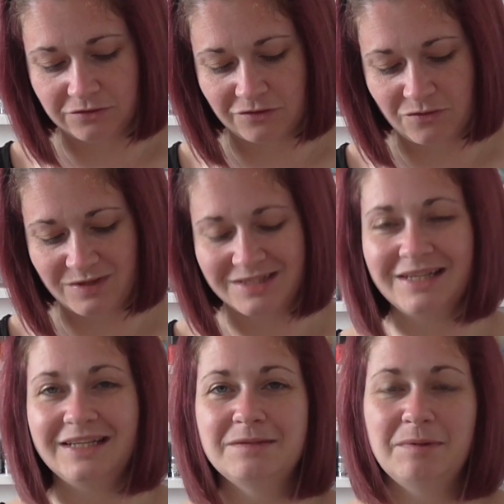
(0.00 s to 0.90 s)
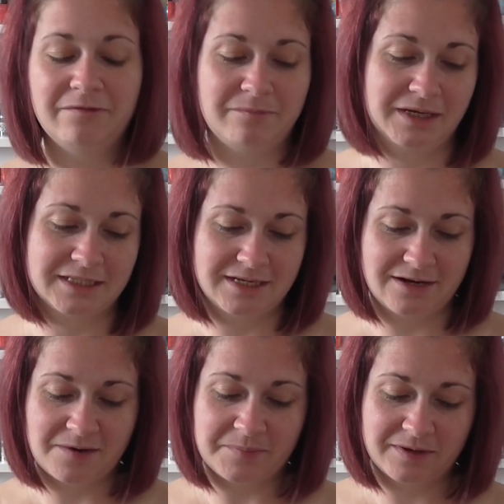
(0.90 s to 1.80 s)
always needs a bit of mixing
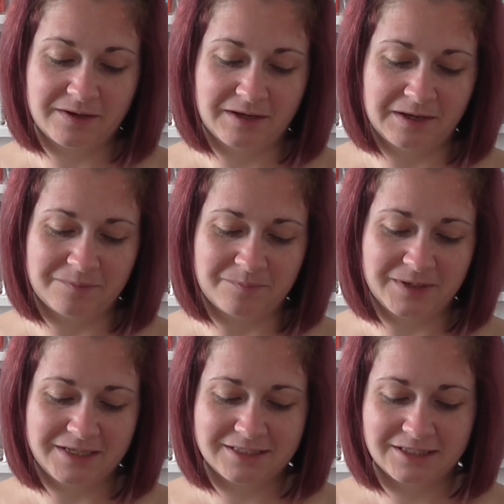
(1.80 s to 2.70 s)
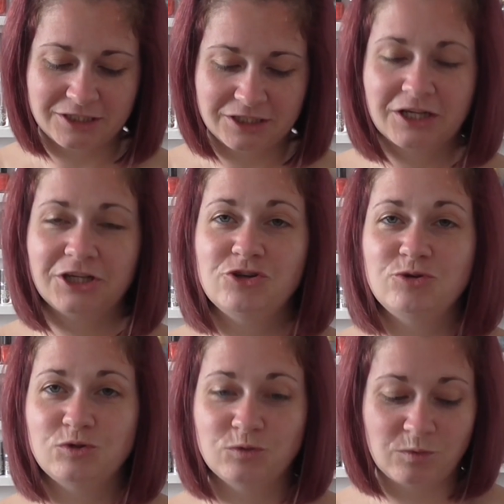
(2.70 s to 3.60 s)
up, but it's such an
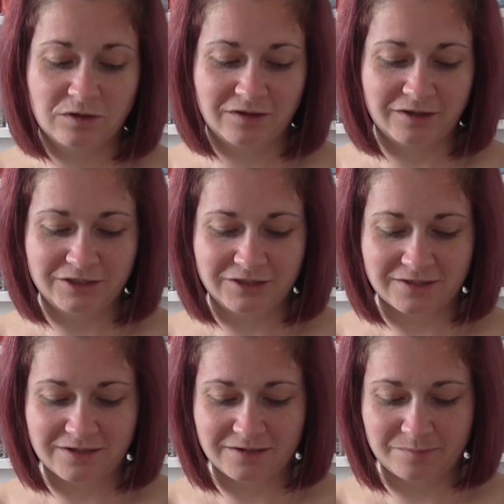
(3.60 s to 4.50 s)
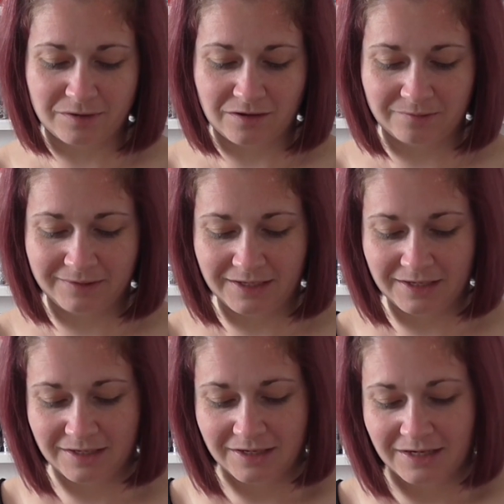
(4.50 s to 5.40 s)
unusual one that I just can't part with
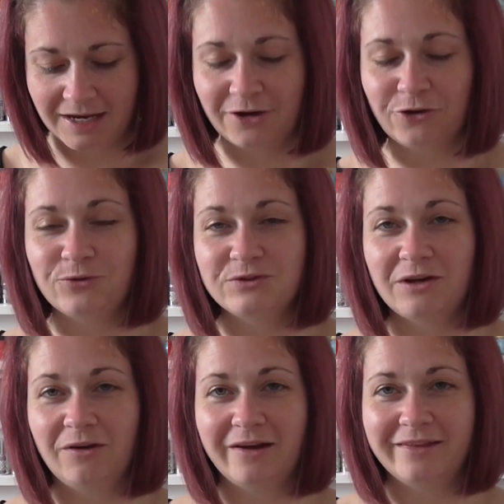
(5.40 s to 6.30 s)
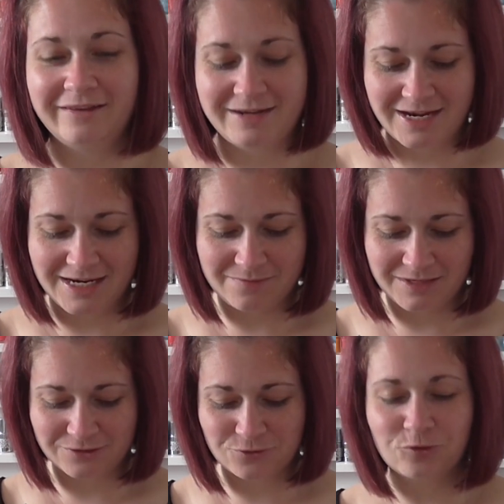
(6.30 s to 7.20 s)
it. And I also like the name.
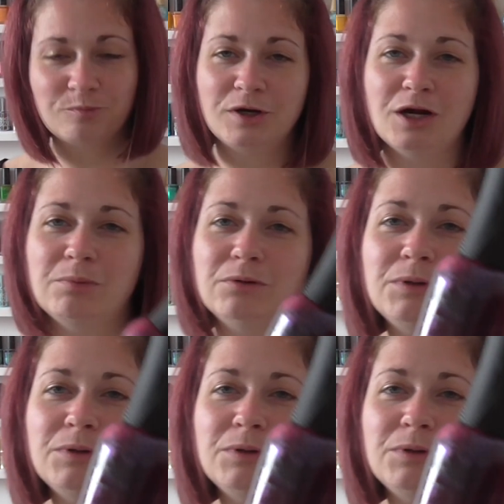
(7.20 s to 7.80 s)
It's called Purple